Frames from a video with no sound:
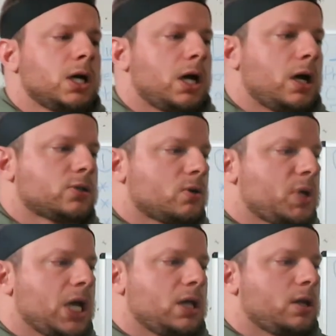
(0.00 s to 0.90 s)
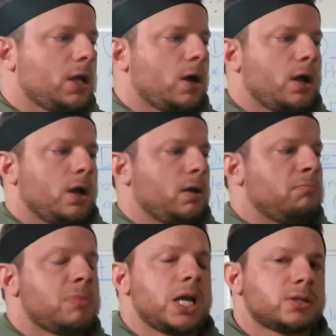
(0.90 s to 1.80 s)
So we had
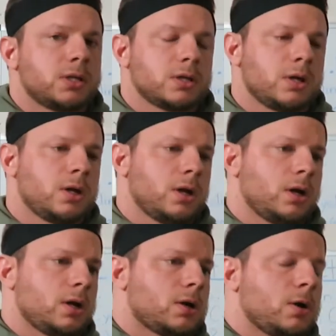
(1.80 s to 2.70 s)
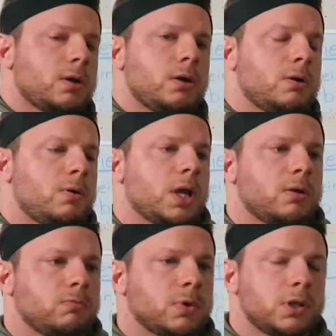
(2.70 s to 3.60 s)
amazing cardio, we
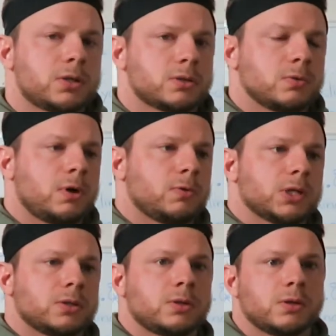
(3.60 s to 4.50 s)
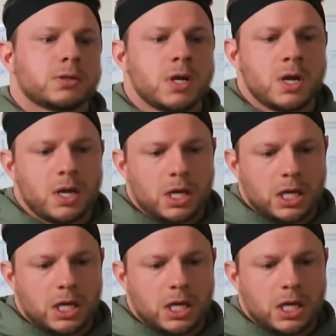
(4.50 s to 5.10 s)
had really strong wrestlers,